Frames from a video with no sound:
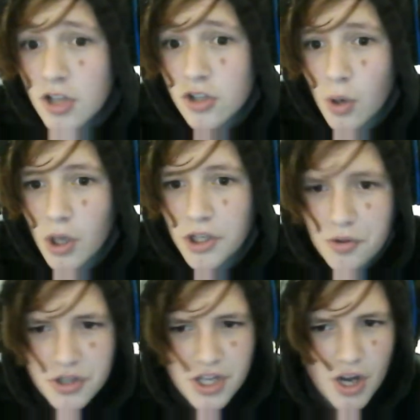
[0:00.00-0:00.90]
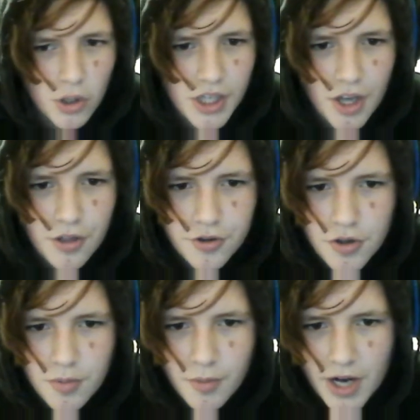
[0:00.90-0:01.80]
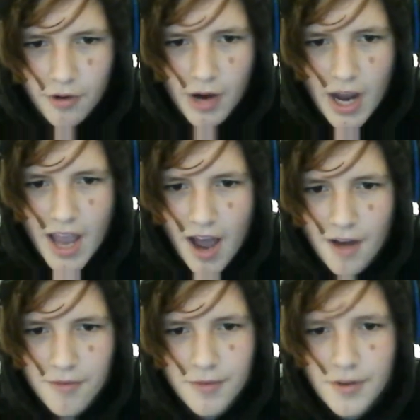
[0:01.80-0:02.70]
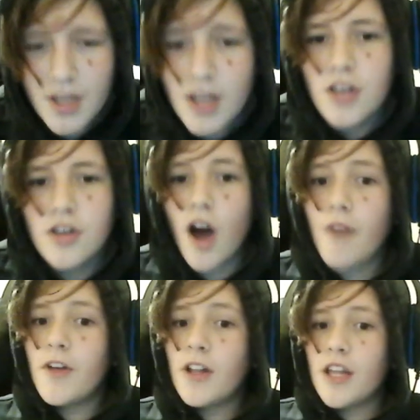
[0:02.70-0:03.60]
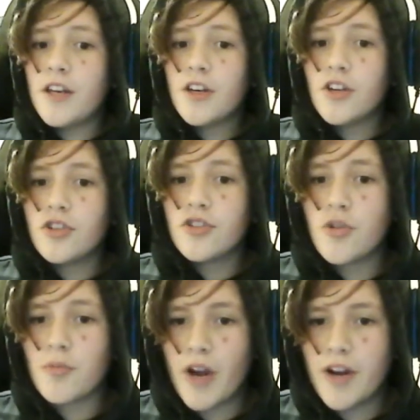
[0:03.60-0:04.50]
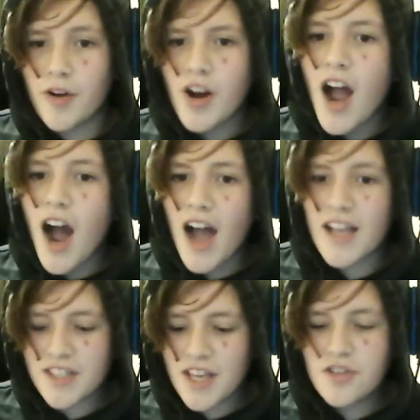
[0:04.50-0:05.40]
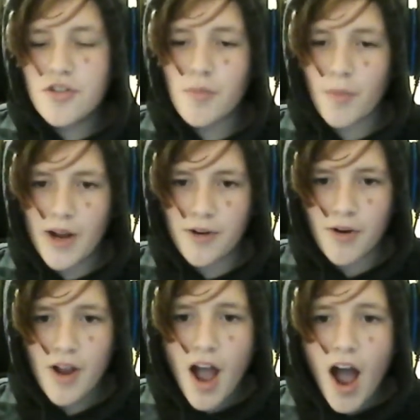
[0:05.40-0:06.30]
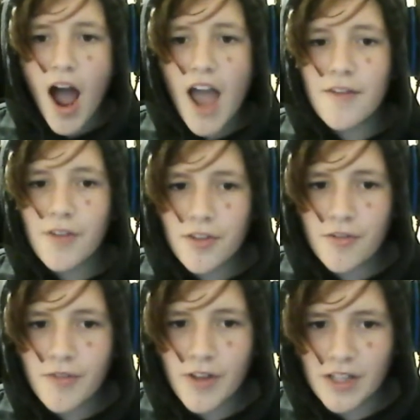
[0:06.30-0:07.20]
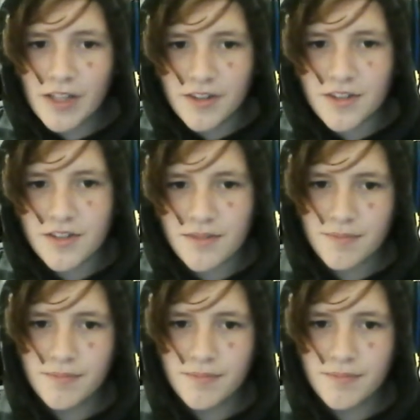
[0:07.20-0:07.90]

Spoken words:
so I'll use the only other Doom Raider I have. Not villain, Doom Raider. I said Doom Raider. I have other villains.